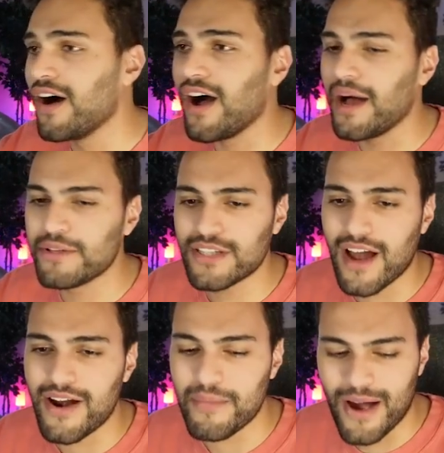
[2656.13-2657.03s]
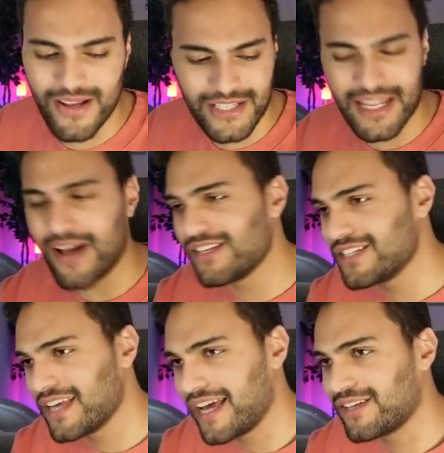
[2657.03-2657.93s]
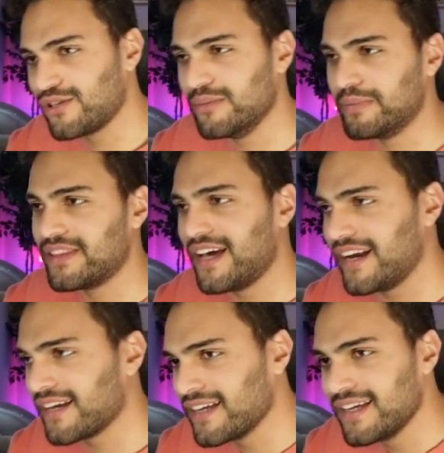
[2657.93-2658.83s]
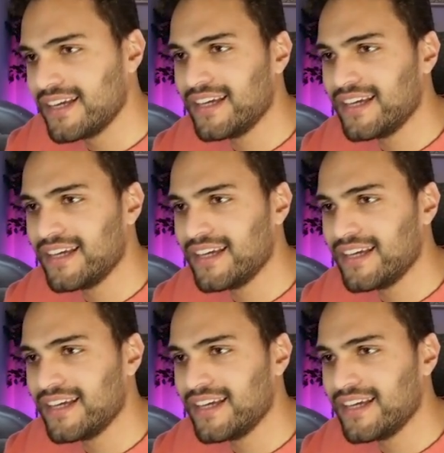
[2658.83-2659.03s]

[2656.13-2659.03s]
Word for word: oh, I'm sorry, Bowser. That was just like too pathetic.